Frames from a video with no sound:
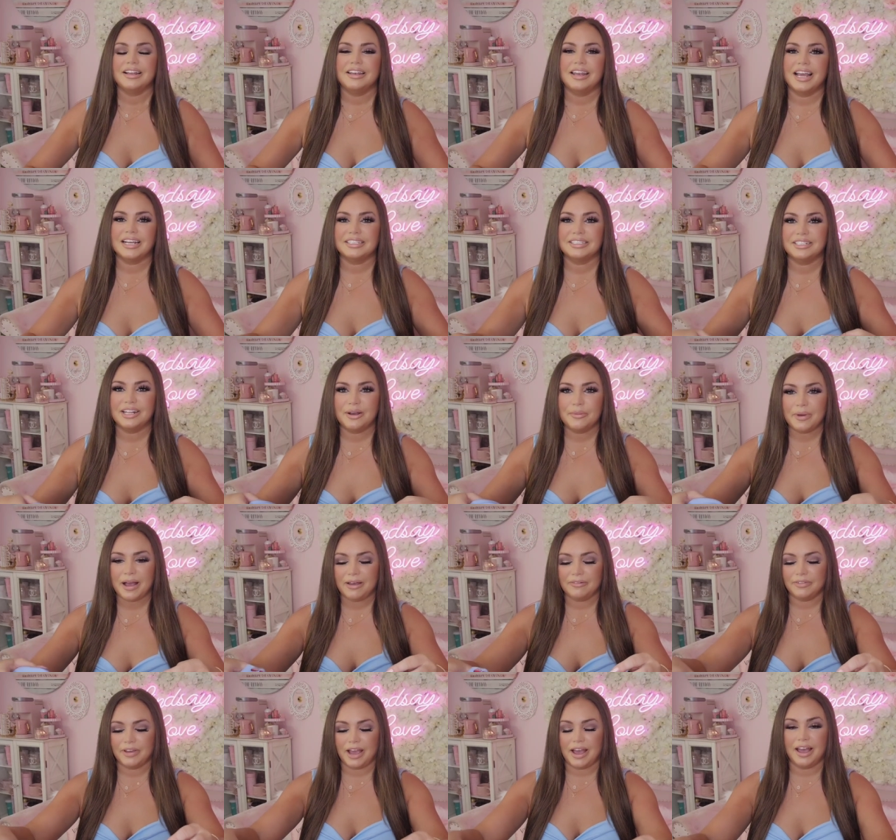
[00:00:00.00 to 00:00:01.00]
Next up,
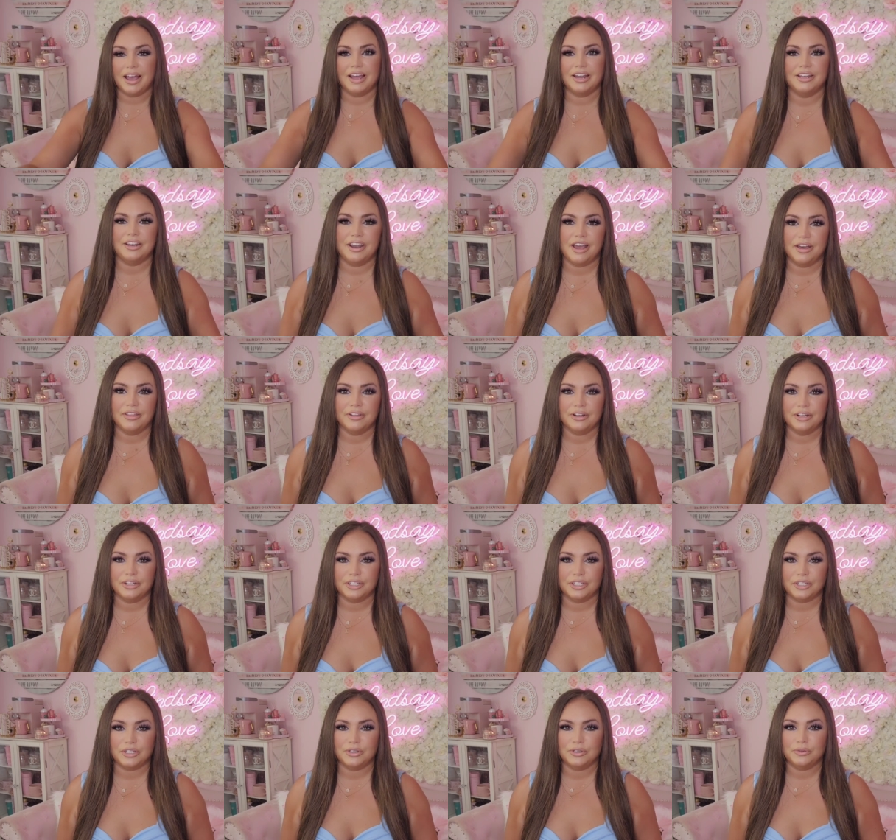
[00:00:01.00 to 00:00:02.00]
I've got another
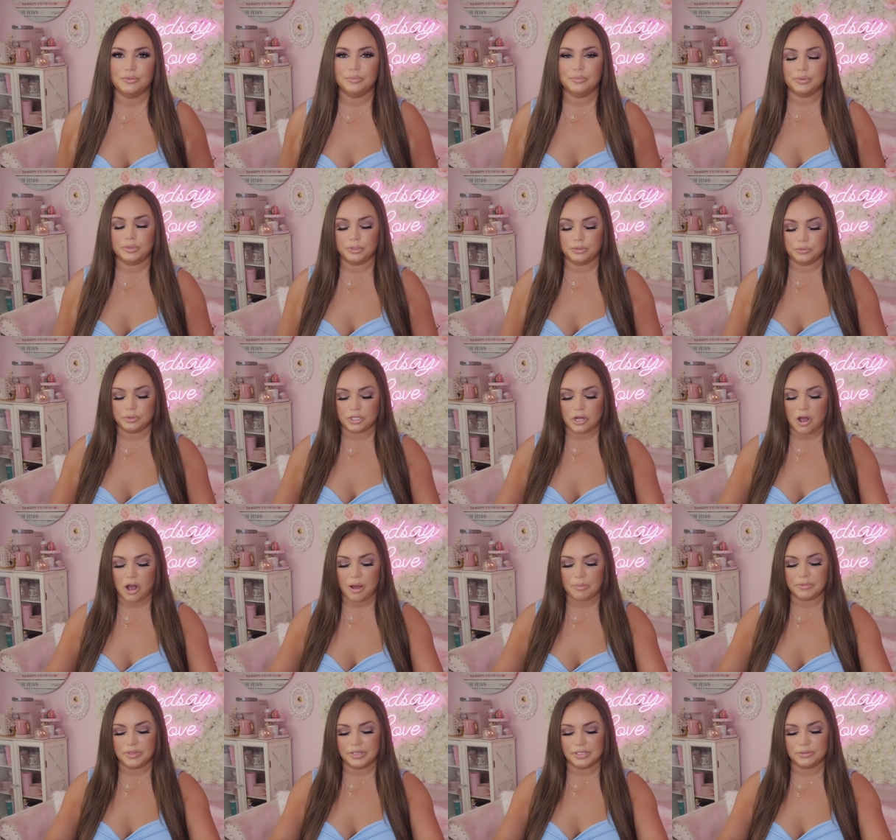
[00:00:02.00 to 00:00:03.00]
cute blue
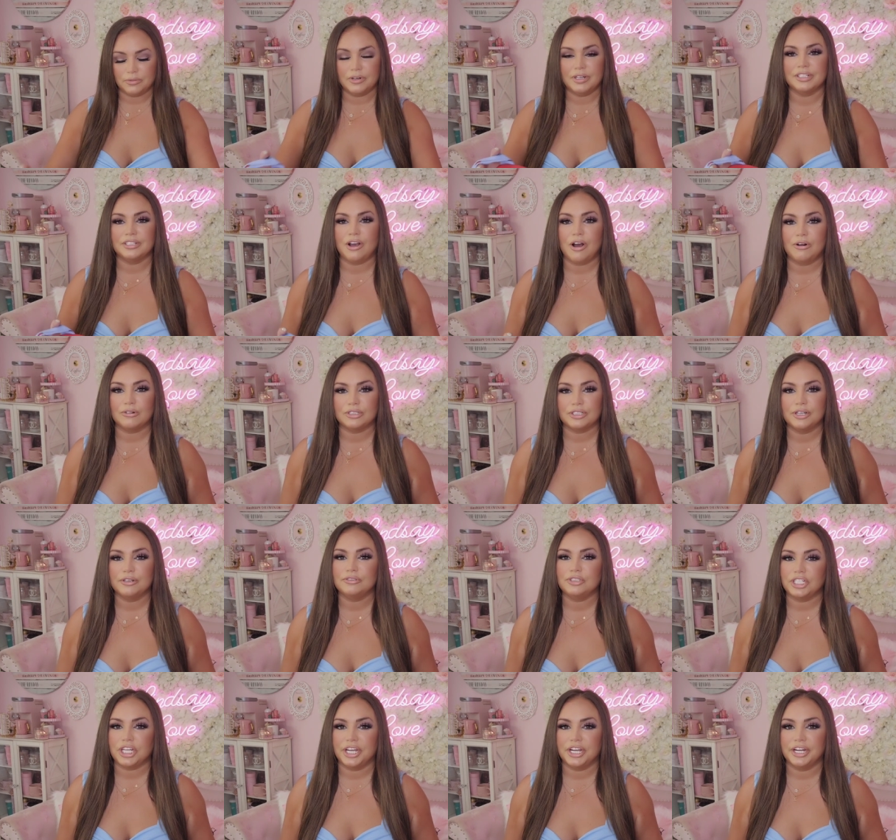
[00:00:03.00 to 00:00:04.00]
top. This one is
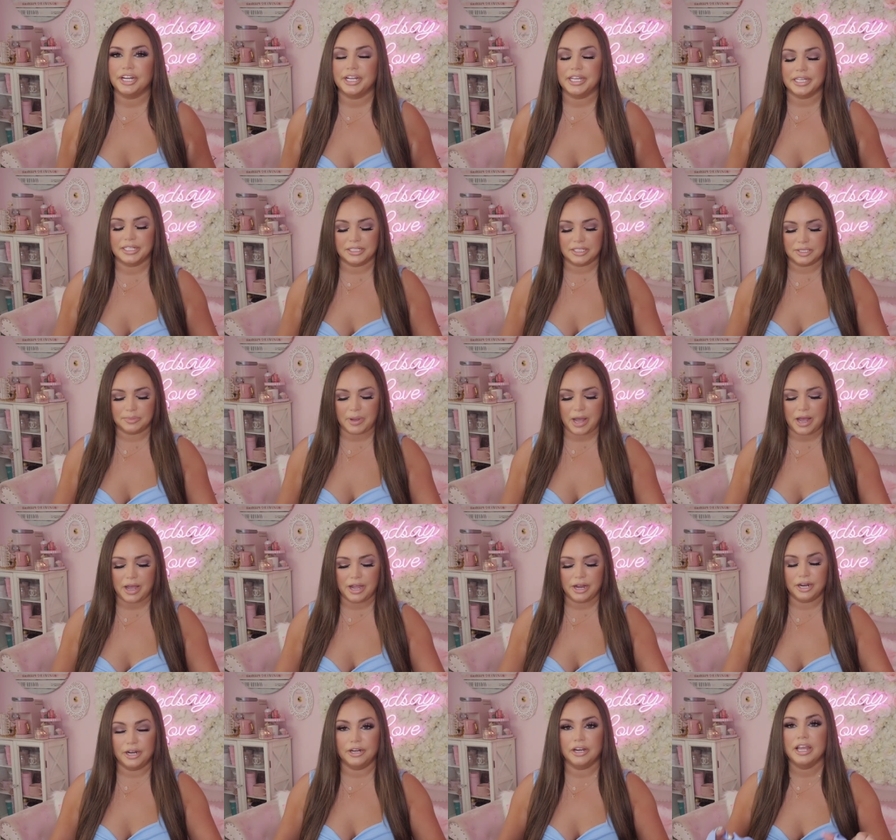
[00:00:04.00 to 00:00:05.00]
also cherry
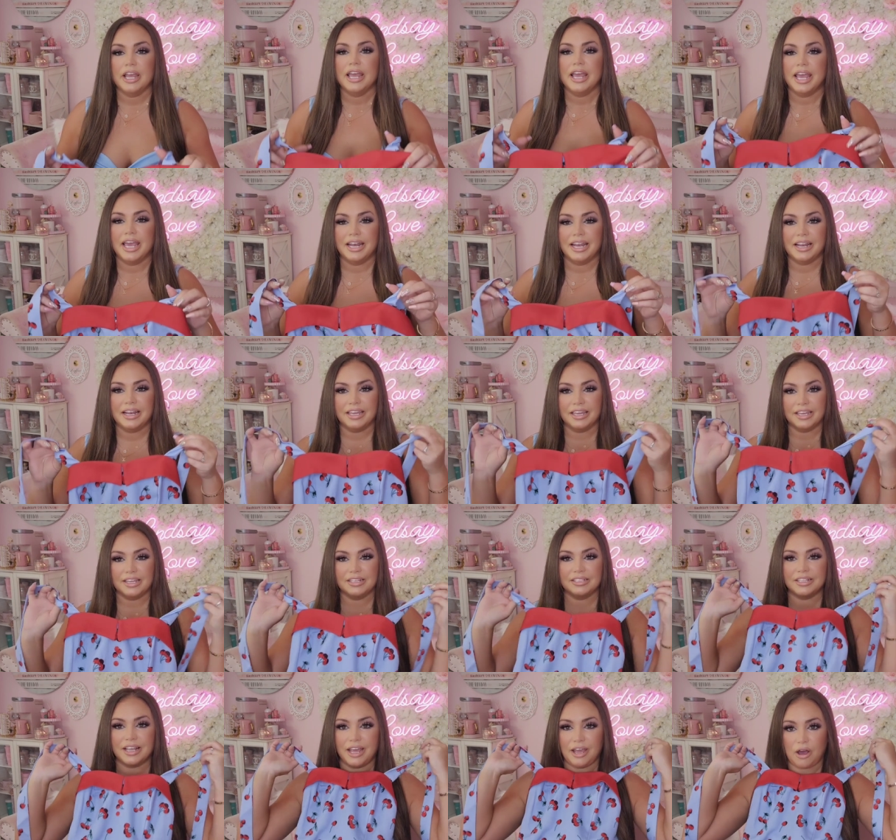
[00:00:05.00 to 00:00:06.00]
inspired, and it
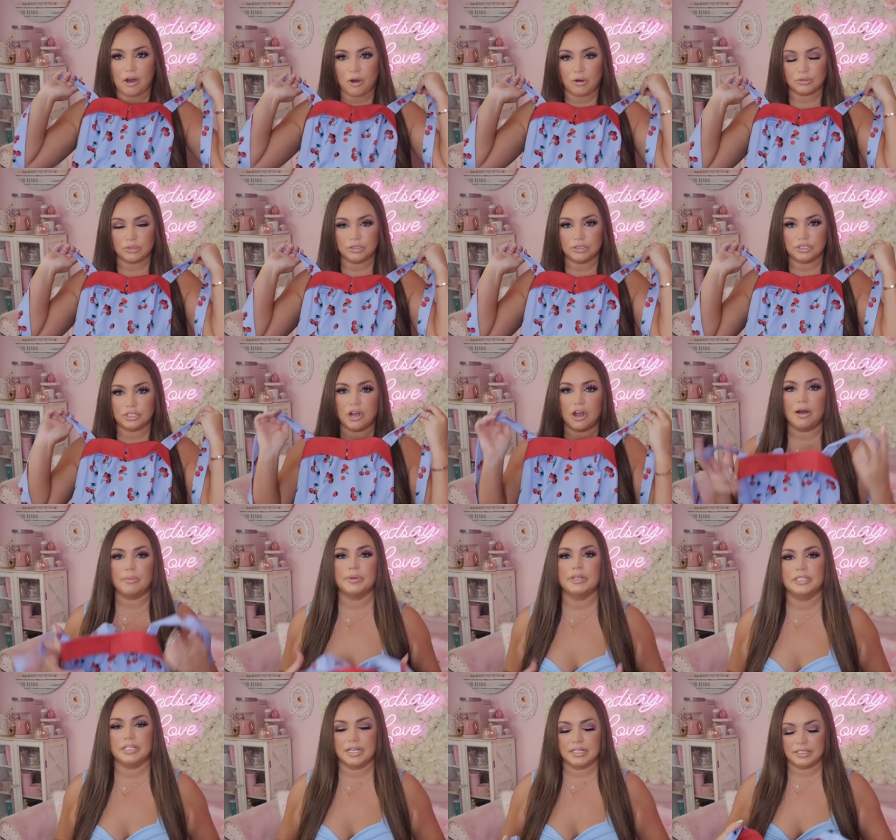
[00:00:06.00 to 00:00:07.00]
is a halter
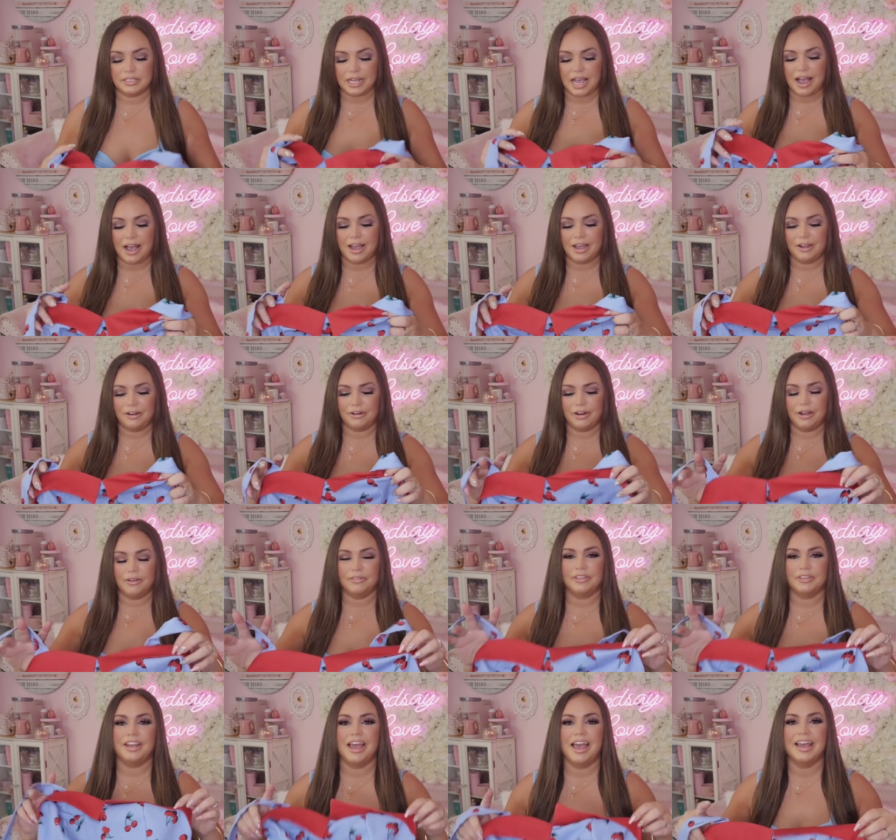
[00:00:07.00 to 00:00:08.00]
top. It does tie
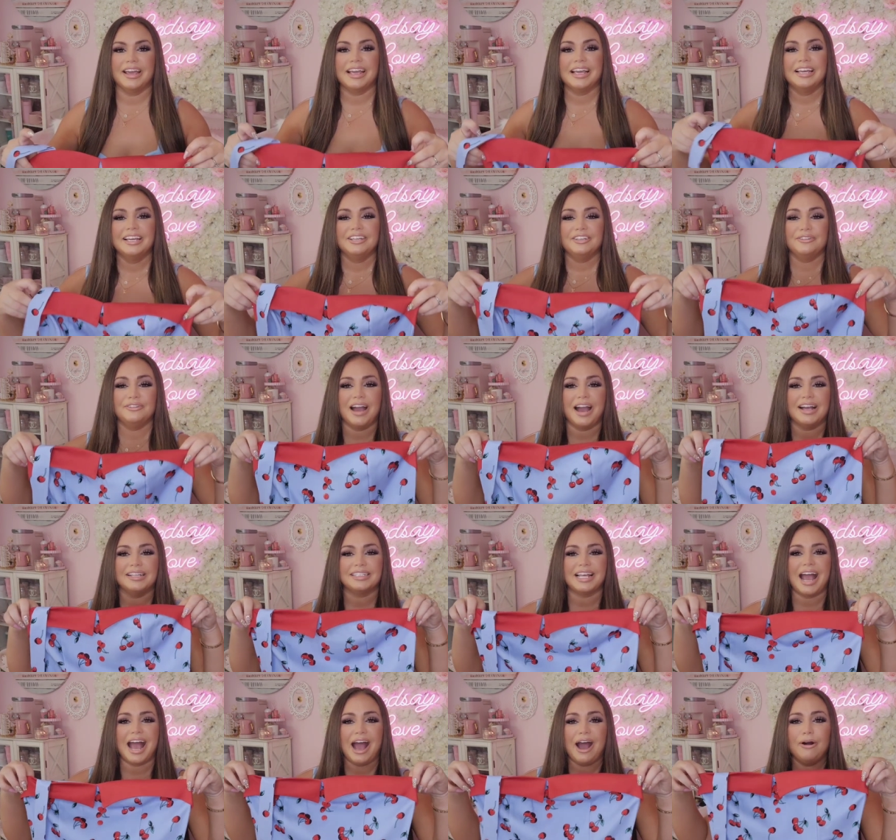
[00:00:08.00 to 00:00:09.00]
around the neck. You
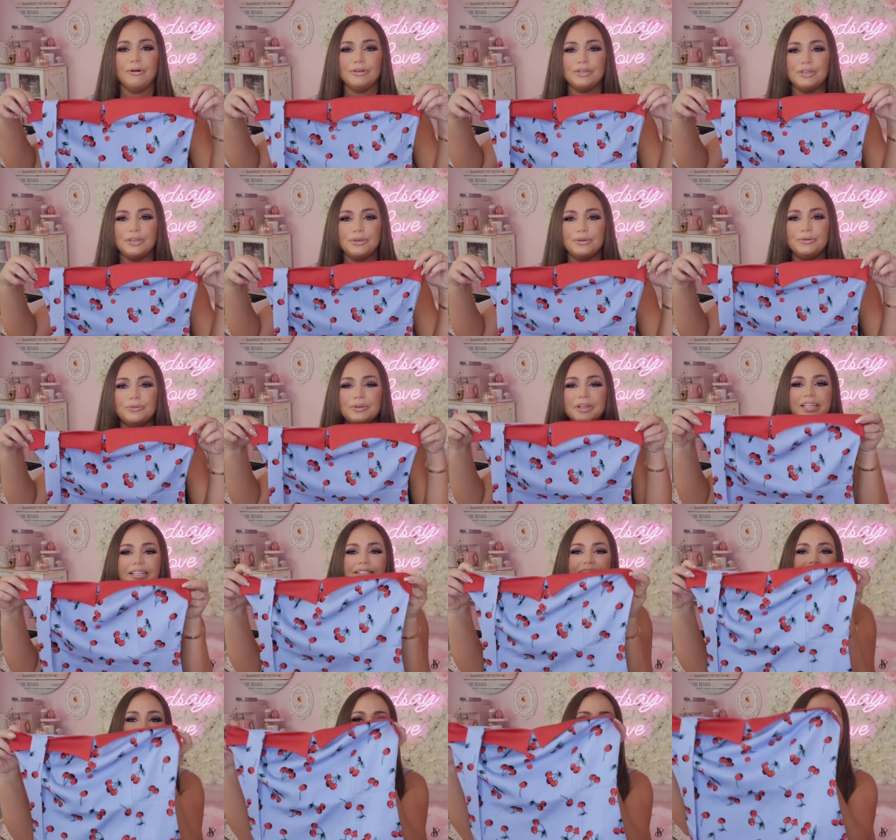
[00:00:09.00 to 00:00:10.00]
guys, how cute
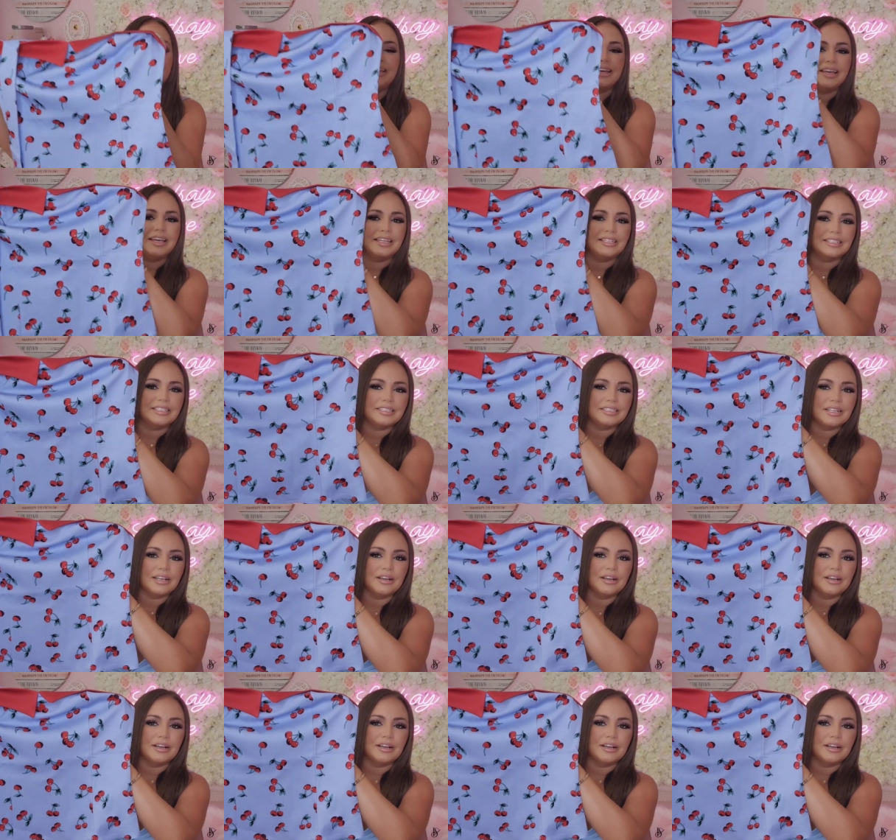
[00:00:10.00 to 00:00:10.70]
is this?